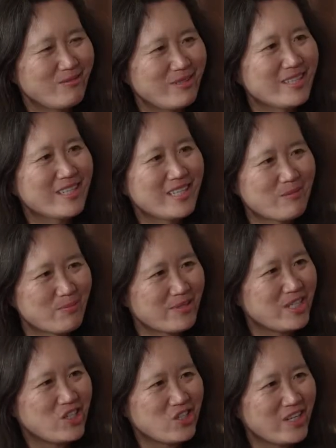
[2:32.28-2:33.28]
really
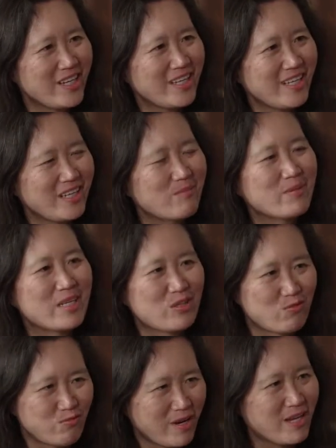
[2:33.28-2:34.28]
appreciating and
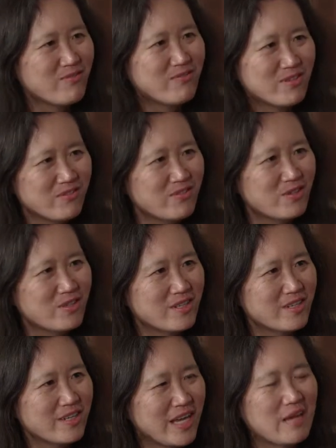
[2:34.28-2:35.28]
being grateful
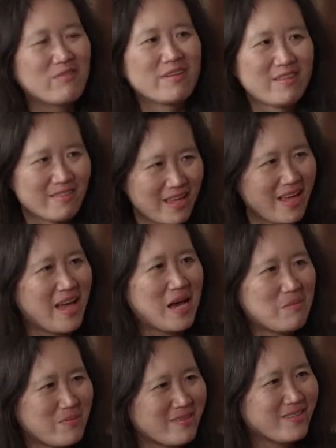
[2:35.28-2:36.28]
for everything that
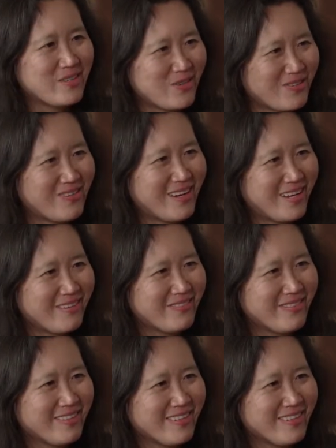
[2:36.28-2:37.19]
happens in your life,